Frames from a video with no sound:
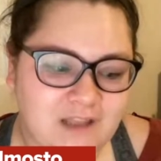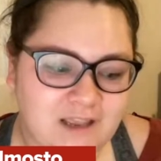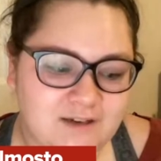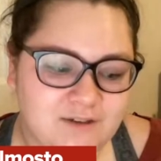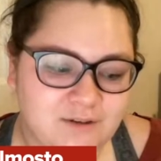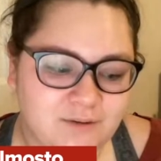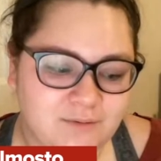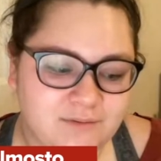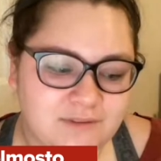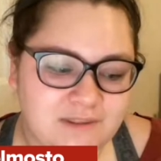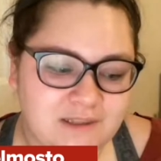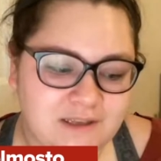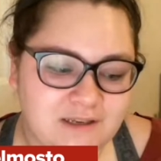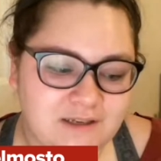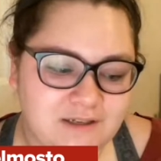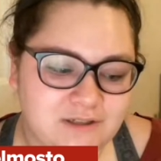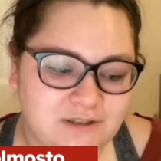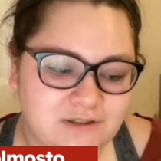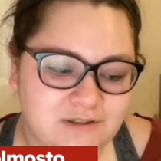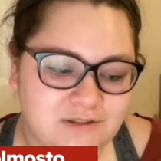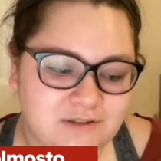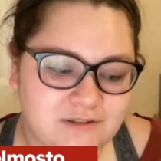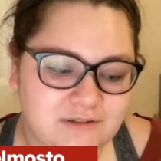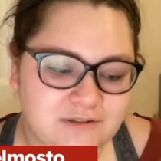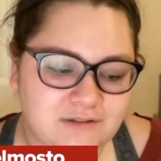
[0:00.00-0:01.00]
I don't
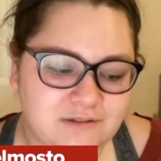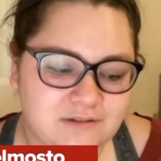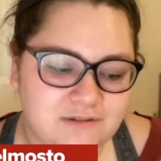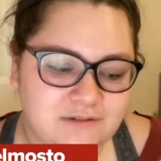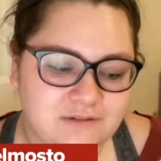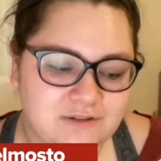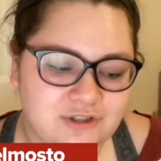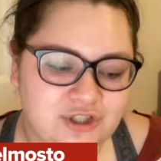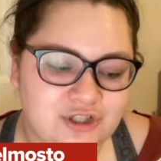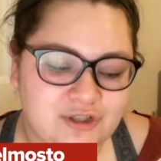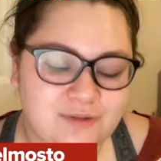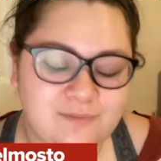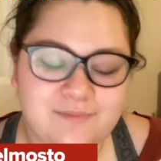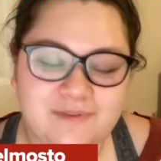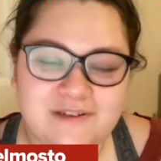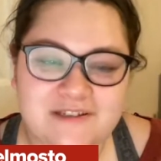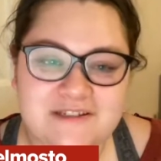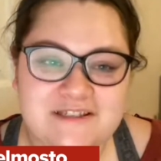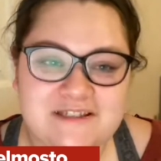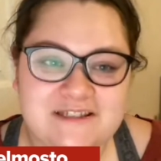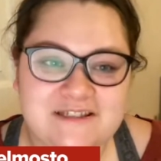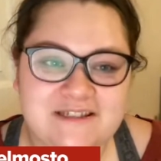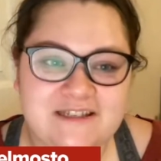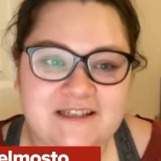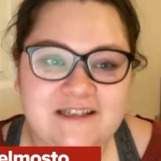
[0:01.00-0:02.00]
think should
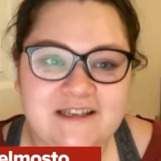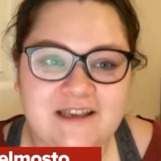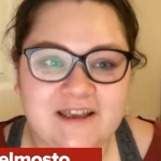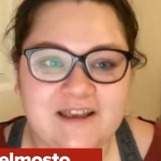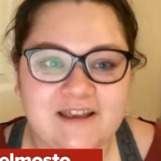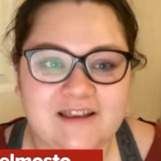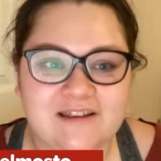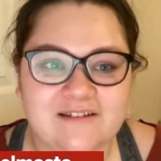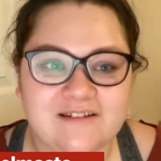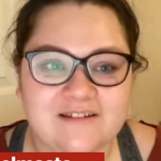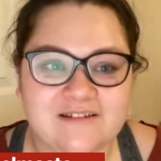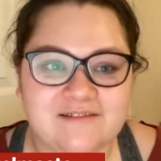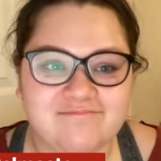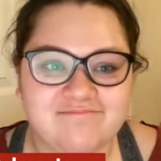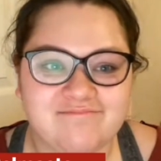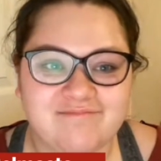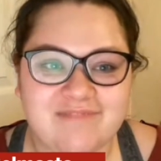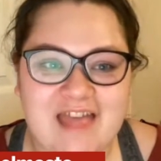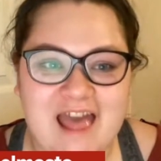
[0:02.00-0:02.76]
be seeing